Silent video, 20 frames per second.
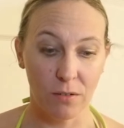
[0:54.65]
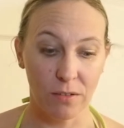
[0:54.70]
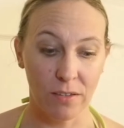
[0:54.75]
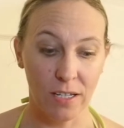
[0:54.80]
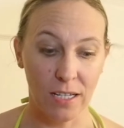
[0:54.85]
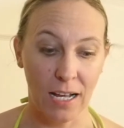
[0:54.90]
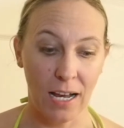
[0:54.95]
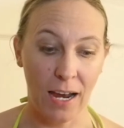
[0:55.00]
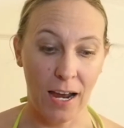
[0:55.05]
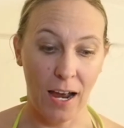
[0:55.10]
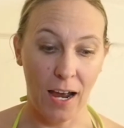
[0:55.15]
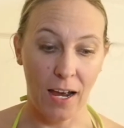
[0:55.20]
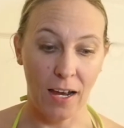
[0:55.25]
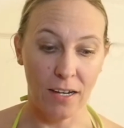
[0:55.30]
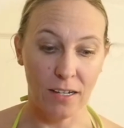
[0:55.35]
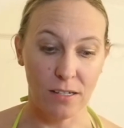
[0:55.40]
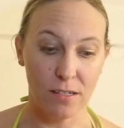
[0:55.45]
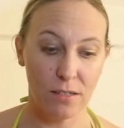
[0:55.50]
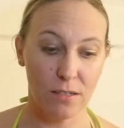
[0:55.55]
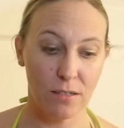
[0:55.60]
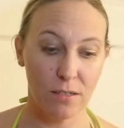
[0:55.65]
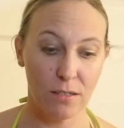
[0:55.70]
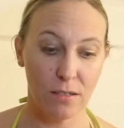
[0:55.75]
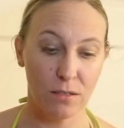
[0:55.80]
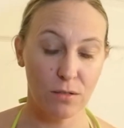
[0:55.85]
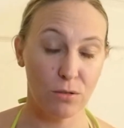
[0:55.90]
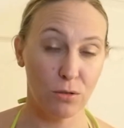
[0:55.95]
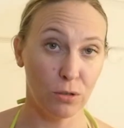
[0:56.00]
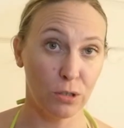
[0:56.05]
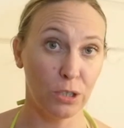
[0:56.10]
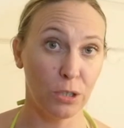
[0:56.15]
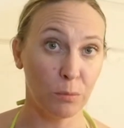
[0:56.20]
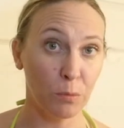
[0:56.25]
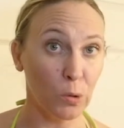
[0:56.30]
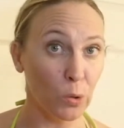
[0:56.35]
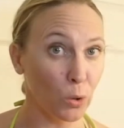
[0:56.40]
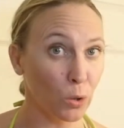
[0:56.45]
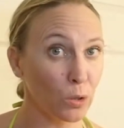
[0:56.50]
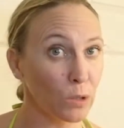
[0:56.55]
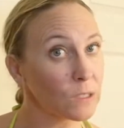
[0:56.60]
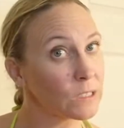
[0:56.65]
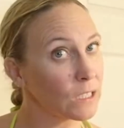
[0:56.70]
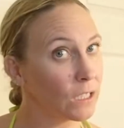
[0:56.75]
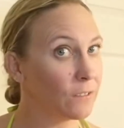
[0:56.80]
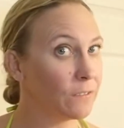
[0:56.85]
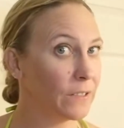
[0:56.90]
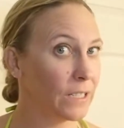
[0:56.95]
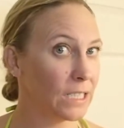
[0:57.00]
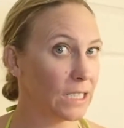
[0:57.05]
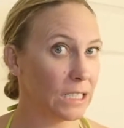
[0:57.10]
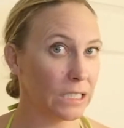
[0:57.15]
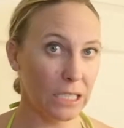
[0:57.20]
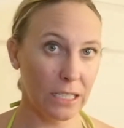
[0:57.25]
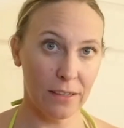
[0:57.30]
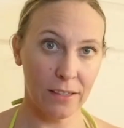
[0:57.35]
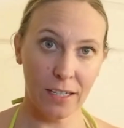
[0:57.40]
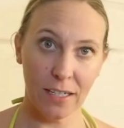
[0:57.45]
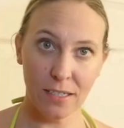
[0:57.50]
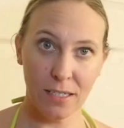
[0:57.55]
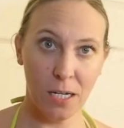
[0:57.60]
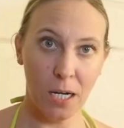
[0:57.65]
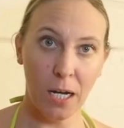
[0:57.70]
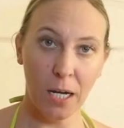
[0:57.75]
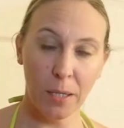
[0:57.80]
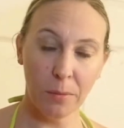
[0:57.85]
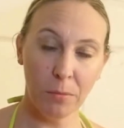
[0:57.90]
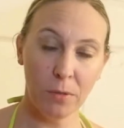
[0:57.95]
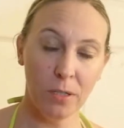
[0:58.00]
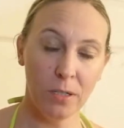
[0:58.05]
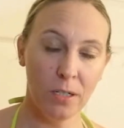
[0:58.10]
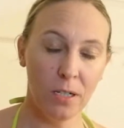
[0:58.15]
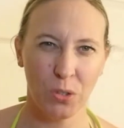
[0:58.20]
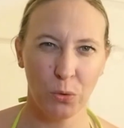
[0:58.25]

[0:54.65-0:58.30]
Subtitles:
that has sodium lauryl sulfate in it that time,